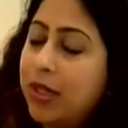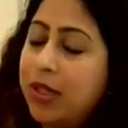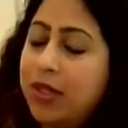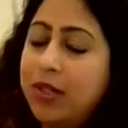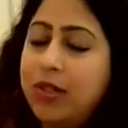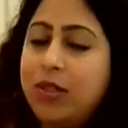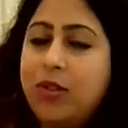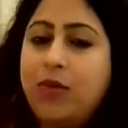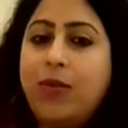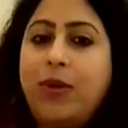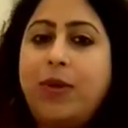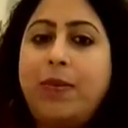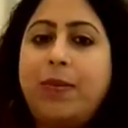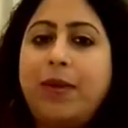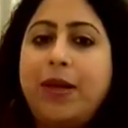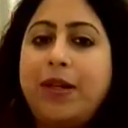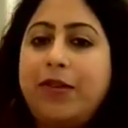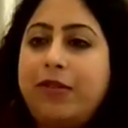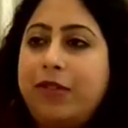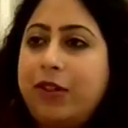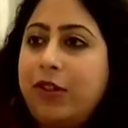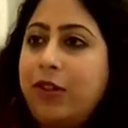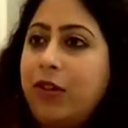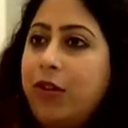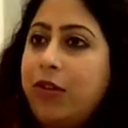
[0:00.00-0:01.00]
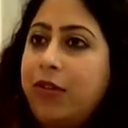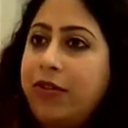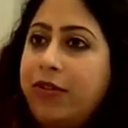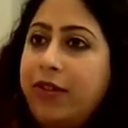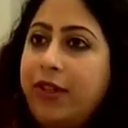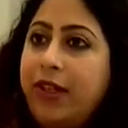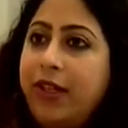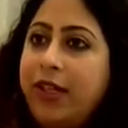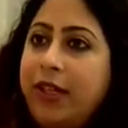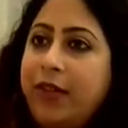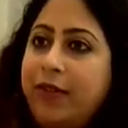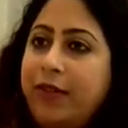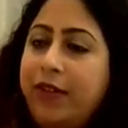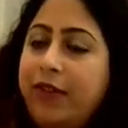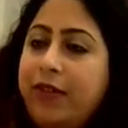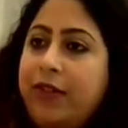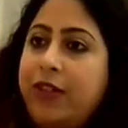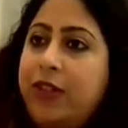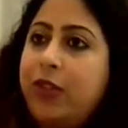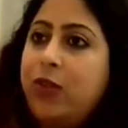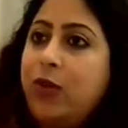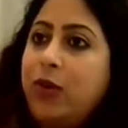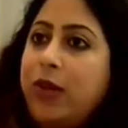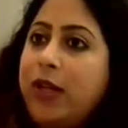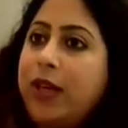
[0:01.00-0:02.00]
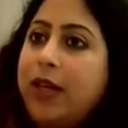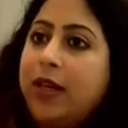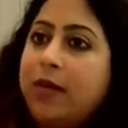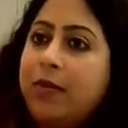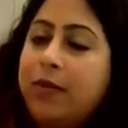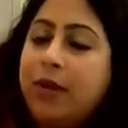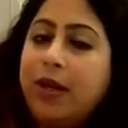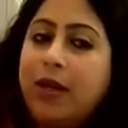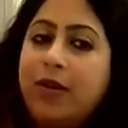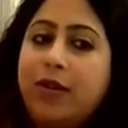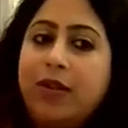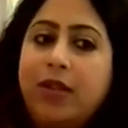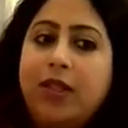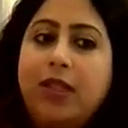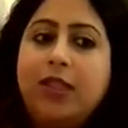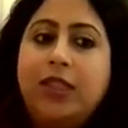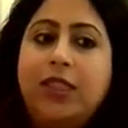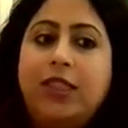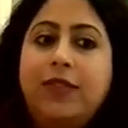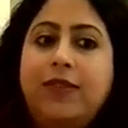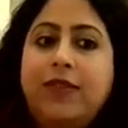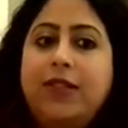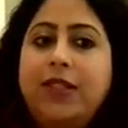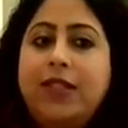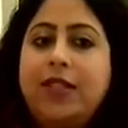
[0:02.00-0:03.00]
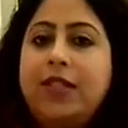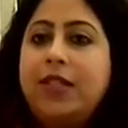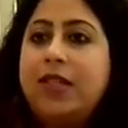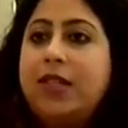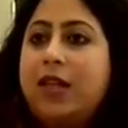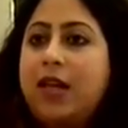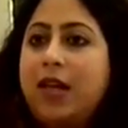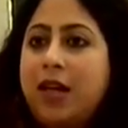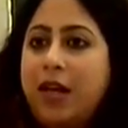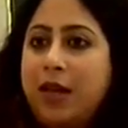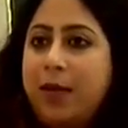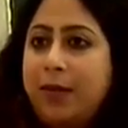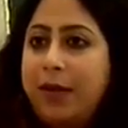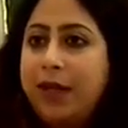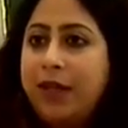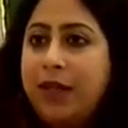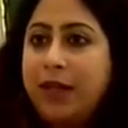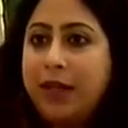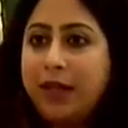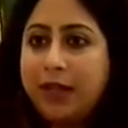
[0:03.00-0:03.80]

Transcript: And so we met for coffee and we were talking about it, and she was describing her